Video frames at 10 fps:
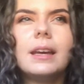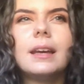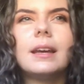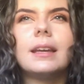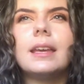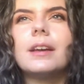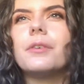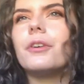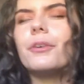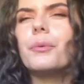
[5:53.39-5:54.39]
I can't
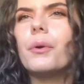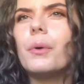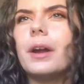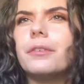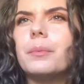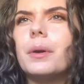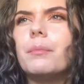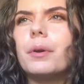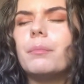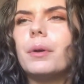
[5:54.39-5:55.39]
quite
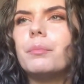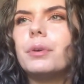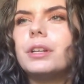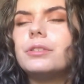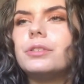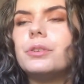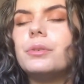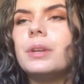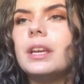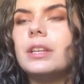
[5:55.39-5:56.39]
remember, but pretty
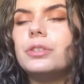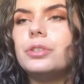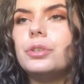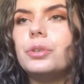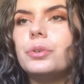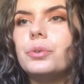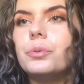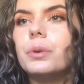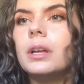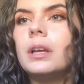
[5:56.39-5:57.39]
soon
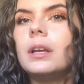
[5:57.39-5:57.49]
into